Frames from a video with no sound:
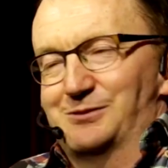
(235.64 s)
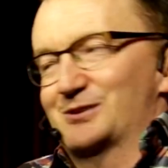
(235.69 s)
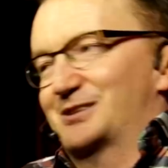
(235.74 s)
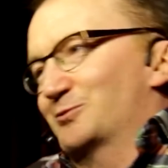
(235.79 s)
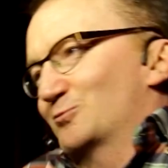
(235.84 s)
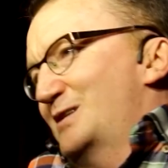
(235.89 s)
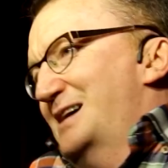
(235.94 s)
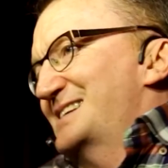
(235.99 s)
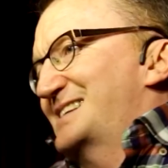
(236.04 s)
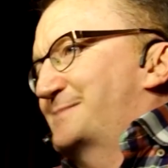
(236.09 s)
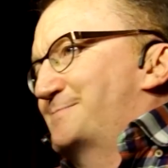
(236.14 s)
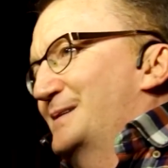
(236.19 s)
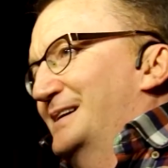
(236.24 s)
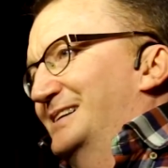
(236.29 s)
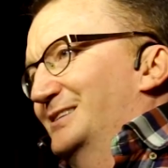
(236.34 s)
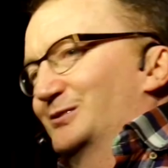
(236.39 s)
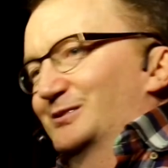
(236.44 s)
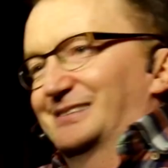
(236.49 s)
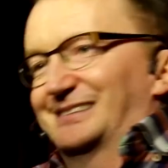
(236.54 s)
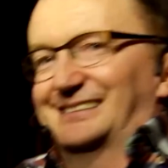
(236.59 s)
it was a respite.
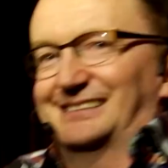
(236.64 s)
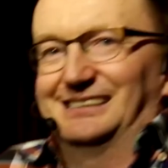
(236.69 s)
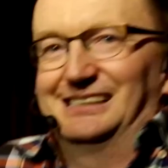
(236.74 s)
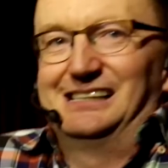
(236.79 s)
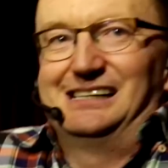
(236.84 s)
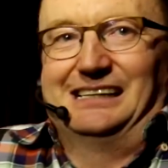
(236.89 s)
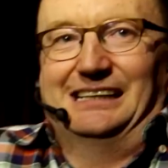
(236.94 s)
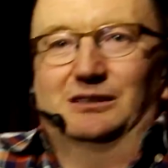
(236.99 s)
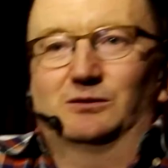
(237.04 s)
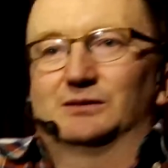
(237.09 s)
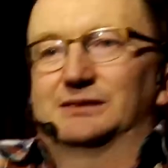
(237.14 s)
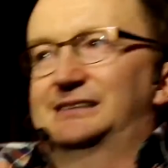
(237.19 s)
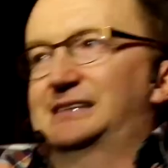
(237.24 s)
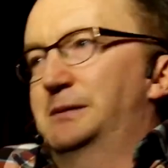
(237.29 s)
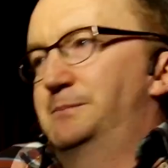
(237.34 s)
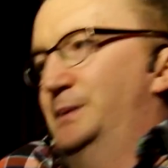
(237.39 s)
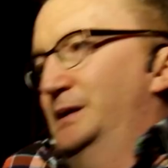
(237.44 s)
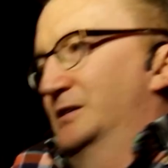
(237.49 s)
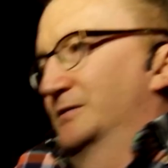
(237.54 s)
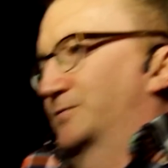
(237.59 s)
It was
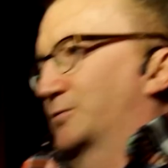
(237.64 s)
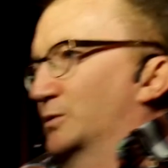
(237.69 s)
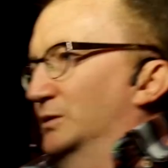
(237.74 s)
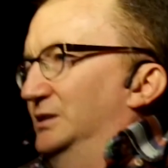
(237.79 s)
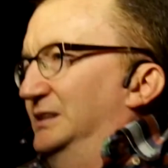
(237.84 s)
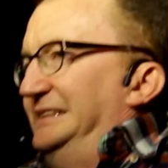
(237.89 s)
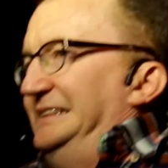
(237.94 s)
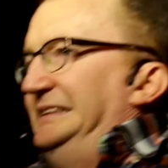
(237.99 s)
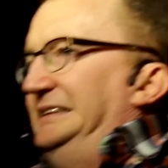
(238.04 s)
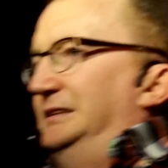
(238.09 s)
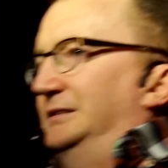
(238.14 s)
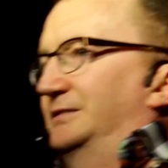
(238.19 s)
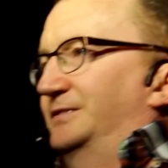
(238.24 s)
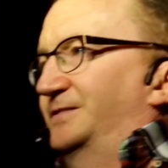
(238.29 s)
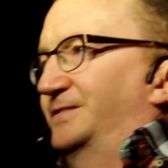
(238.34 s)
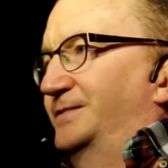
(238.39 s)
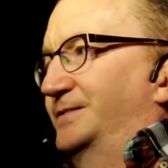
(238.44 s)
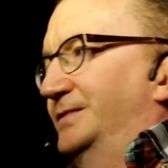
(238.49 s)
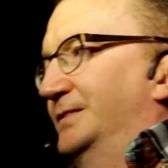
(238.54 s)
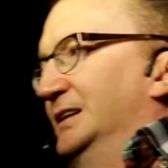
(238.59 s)
a bit of
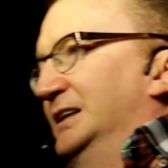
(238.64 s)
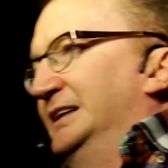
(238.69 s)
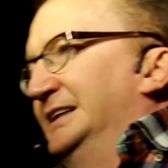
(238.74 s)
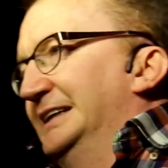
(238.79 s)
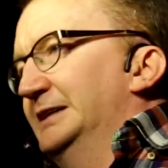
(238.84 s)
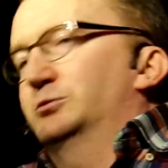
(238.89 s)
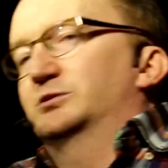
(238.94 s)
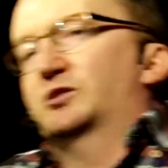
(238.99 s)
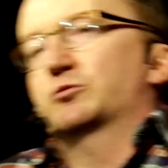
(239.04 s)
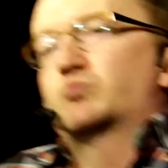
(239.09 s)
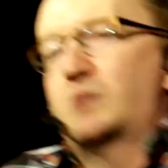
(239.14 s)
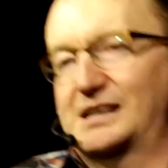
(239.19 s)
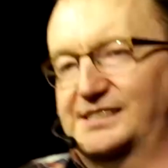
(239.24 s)
relief. It was a